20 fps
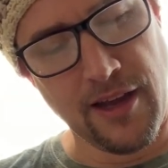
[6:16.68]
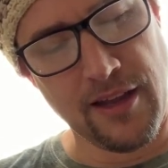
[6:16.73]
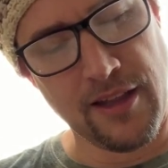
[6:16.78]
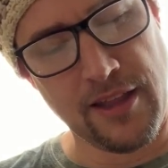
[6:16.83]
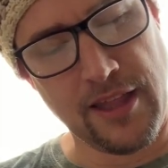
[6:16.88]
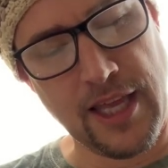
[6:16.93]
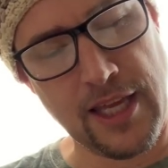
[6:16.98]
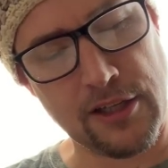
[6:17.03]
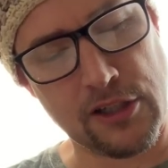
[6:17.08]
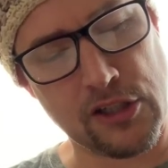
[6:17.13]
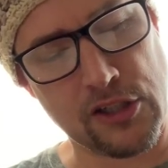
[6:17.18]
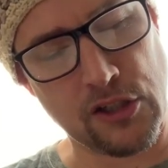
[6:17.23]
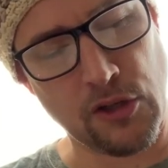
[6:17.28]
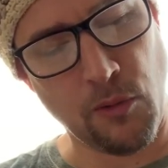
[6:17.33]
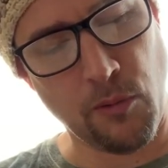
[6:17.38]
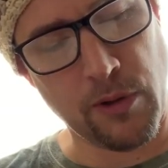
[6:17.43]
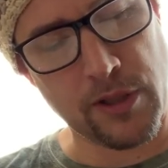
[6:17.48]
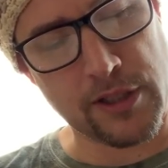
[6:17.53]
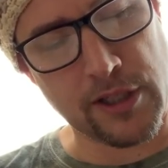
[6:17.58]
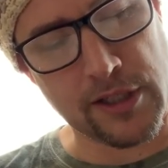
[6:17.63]
This
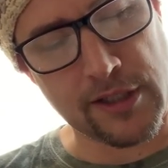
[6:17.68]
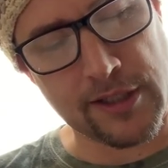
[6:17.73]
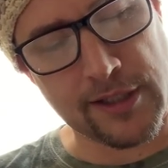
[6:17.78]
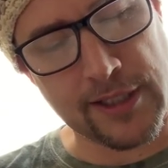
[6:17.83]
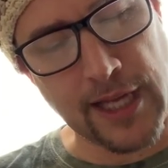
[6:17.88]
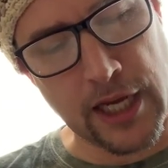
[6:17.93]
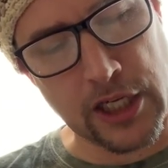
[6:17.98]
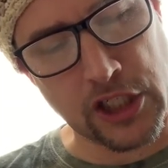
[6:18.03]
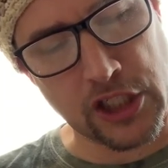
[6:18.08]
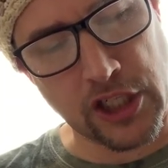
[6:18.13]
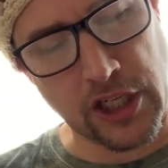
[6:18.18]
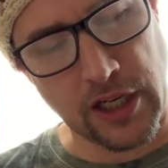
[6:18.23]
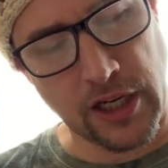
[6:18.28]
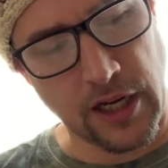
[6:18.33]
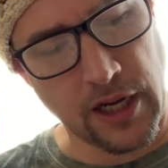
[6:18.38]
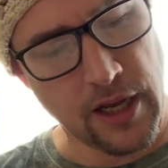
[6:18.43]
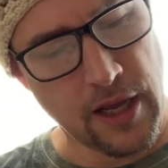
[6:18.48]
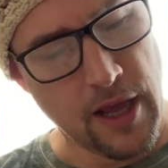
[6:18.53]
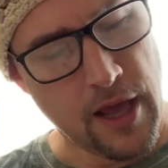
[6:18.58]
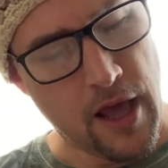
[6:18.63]
was a
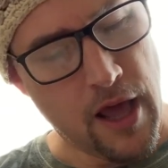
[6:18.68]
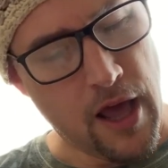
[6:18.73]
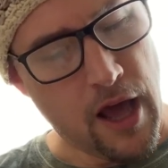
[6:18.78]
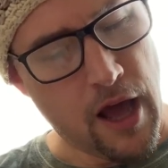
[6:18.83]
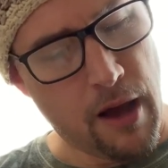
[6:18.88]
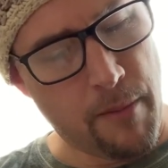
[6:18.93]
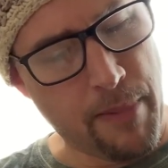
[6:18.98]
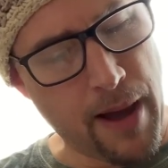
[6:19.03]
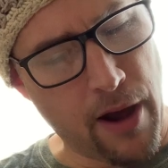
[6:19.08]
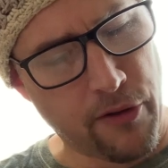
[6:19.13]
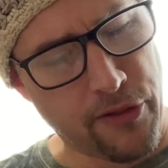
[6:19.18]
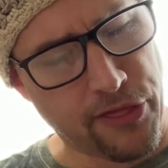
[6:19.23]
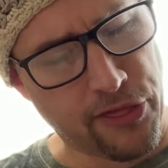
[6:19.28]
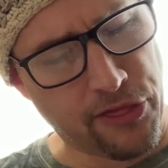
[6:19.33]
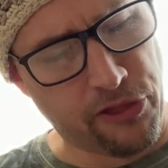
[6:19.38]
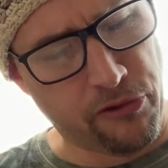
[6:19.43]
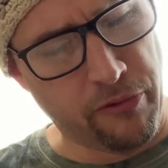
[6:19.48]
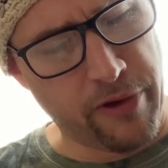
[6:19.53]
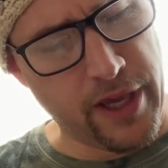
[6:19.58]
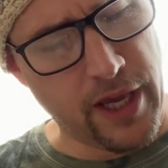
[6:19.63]
section about
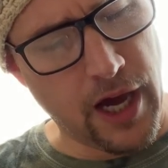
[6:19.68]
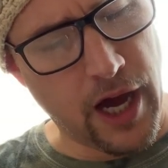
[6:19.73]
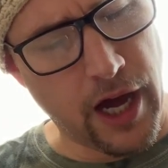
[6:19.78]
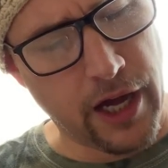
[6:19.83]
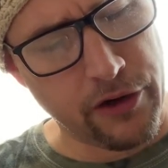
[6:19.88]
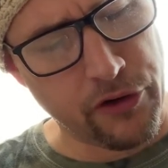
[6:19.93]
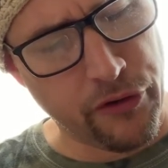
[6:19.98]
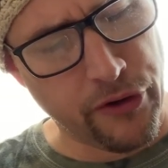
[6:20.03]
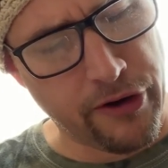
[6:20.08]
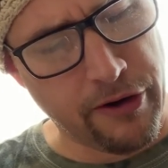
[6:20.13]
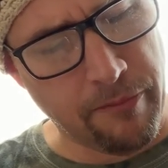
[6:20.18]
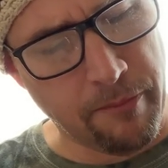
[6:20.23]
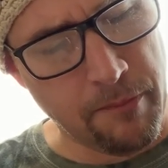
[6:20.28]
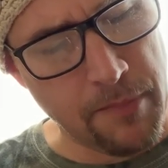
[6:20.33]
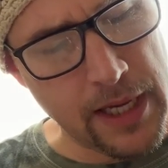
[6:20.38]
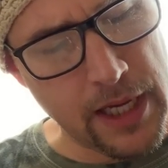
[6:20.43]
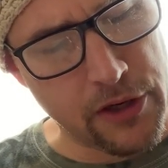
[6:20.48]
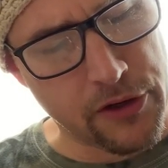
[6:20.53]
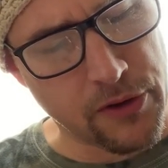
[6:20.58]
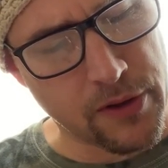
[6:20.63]
300
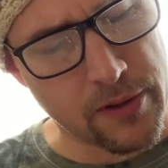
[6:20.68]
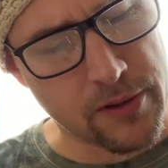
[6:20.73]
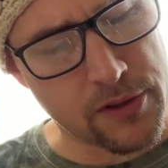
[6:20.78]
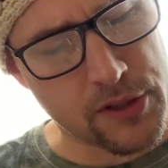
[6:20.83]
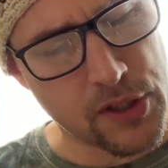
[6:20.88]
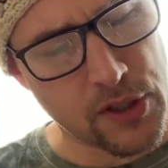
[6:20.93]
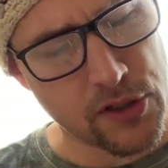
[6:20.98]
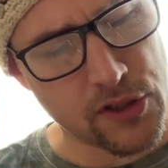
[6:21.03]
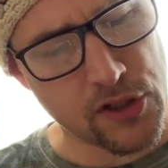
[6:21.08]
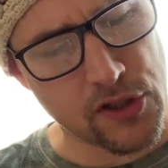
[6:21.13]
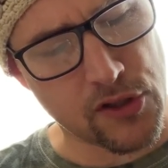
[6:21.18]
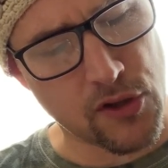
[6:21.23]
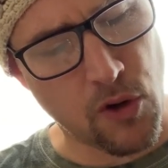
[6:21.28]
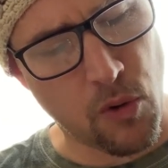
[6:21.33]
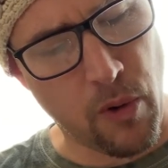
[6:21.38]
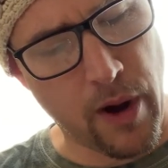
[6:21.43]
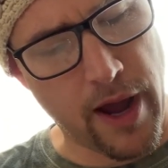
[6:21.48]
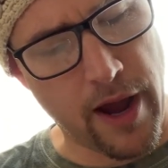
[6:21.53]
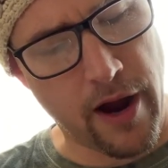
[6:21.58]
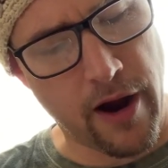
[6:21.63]
meters
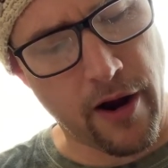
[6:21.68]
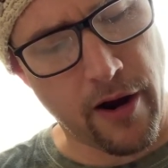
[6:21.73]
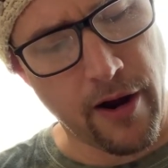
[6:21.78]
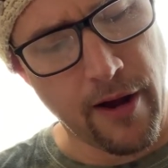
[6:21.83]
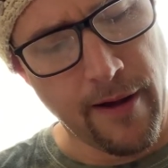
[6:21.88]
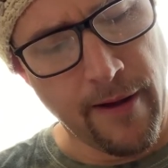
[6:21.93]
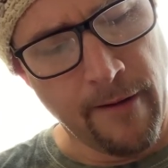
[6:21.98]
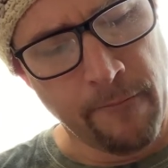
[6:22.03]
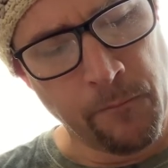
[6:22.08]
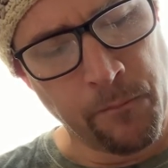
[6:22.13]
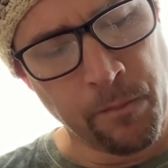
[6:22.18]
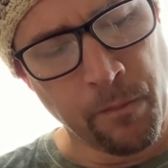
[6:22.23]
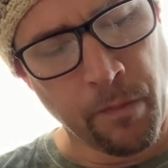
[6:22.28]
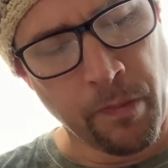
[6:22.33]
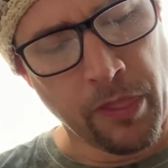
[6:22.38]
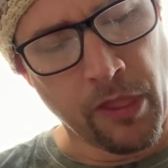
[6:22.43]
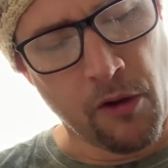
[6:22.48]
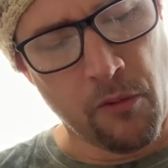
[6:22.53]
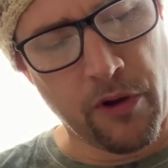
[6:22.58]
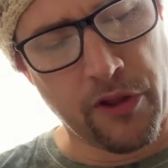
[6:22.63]
square
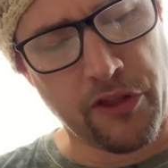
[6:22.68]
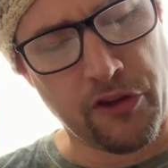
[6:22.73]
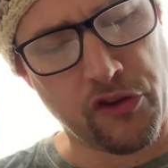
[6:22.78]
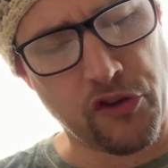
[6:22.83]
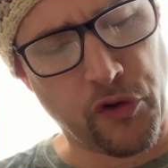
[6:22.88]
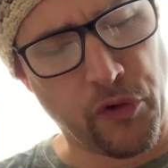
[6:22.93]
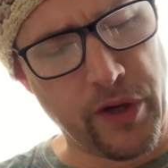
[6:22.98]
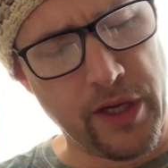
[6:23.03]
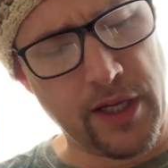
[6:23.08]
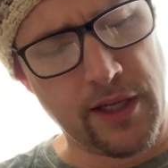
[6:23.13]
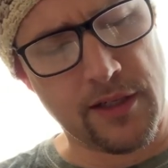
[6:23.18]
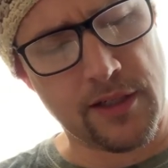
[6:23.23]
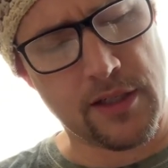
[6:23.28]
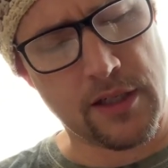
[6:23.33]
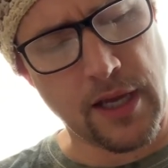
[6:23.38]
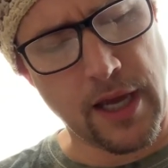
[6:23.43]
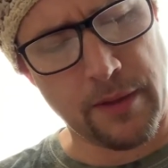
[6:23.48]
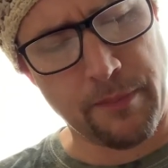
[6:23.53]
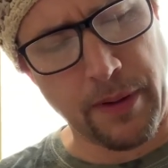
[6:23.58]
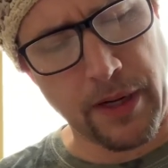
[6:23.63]
where the trees
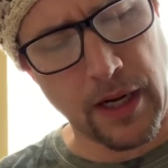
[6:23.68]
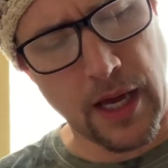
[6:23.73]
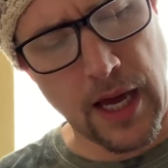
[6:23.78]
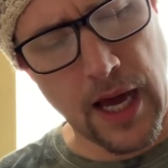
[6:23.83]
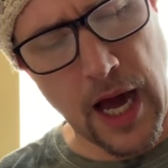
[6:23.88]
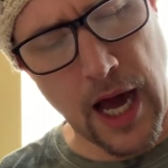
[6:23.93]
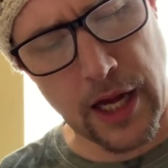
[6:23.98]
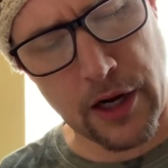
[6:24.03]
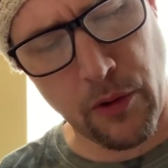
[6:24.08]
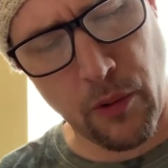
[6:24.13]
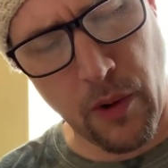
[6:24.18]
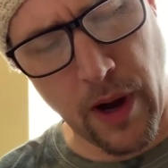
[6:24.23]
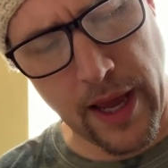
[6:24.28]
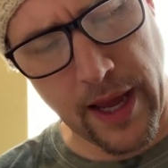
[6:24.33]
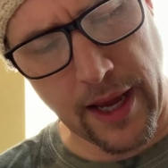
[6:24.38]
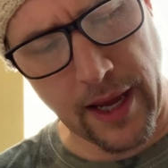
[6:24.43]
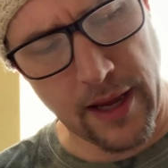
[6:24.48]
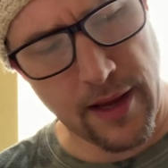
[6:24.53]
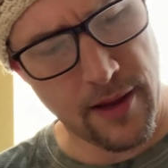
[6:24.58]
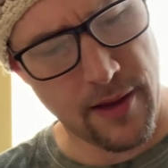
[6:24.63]
had been cut
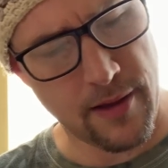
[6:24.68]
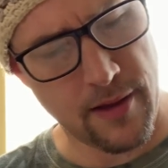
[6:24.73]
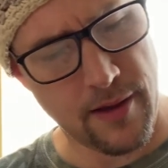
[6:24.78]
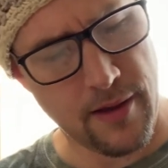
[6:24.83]
away,